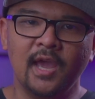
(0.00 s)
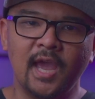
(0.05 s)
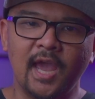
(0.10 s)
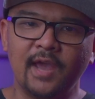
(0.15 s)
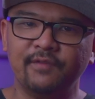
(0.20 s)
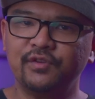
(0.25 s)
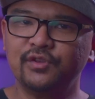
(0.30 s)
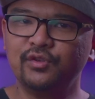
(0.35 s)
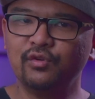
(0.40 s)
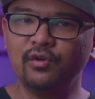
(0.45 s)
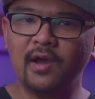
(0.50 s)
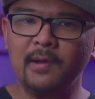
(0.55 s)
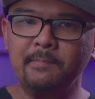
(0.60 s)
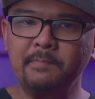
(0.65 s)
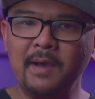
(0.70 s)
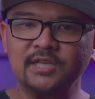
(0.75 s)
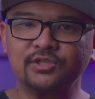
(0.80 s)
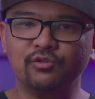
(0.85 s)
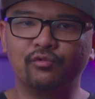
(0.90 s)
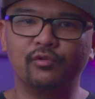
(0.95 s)
If you do have
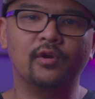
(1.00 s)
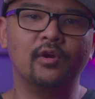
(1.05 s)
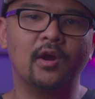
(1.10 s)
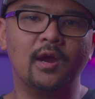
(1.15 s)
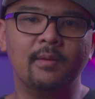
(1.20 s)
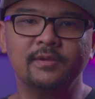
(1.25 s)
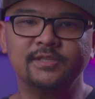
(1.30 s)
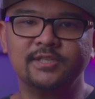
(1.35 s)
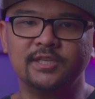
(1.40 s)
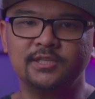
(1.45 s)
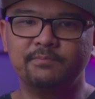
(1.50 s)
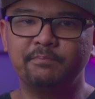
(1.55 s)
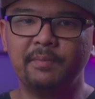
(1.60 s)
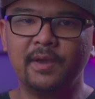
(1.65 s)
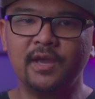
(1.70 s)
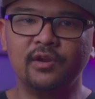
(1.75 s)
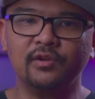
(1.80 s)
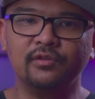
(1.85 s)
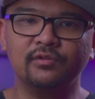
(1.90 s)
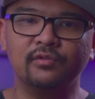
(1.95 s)
password requirements, it's
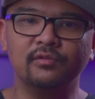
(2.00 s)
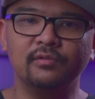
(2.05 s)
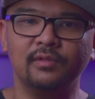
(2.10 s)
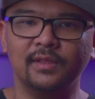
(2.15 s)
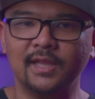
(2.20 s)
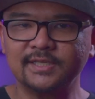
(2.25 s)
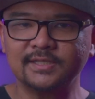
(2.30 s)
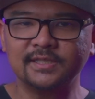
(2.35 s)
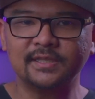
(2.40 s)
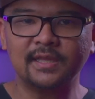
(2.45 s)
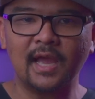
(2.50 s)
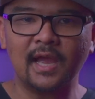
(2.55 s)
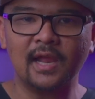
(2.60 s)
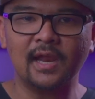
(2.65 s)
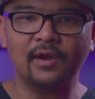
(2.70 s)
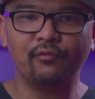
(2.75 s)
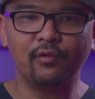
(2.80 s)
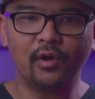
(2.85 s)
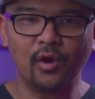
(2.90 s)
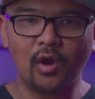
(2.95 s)
better to list
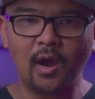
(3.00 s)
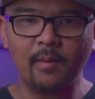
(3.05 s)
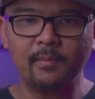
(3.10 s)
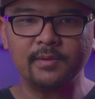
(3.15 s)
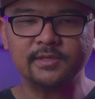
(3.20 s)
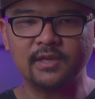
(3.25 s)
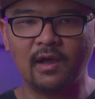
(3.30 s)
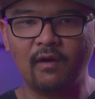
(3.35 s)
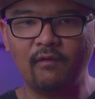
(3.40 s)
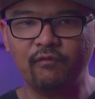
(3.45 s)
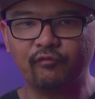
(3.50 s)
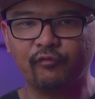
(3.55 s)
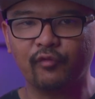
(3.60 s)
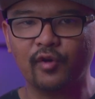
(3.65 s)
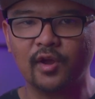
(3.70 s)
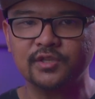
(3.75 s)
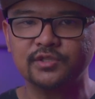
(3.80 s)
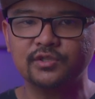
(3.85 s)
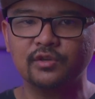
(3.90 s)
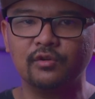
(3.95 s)
the requirements up
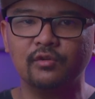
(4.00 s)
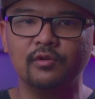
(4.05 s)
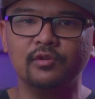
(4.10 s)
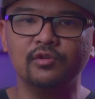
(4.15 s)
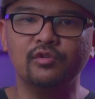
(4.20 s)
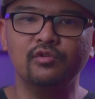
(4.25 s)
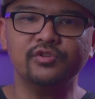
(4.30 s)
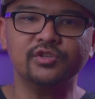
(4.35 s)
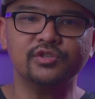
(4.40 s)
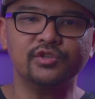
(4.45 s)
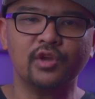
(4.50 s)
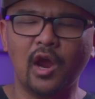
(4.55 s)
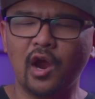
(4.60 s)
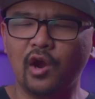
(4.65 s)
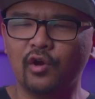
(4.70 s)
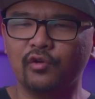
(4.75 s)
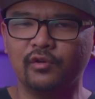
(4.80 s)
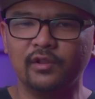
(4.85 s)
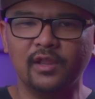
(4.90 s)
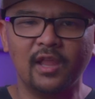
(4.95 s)
front so users
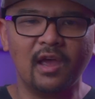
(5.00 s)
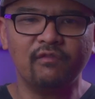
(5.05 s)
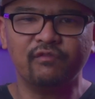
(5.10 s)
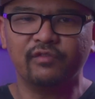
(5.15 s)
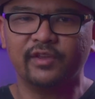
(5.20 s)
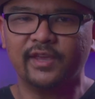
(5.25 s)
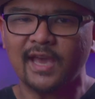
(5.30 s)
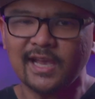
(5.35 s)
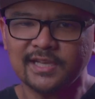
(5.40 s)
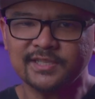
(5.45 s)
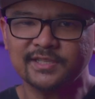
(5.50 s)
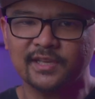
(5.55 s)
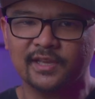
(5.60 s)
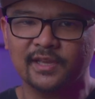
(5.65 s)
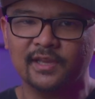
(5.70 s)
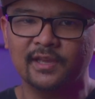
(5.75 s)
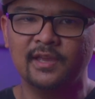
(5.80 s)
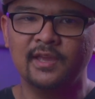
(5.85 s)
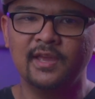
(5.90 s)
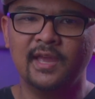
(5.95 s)
aren't left
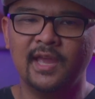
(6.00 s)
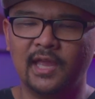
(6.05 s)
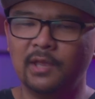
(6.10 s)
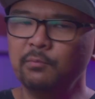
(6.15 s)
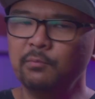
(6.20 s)
guessing. It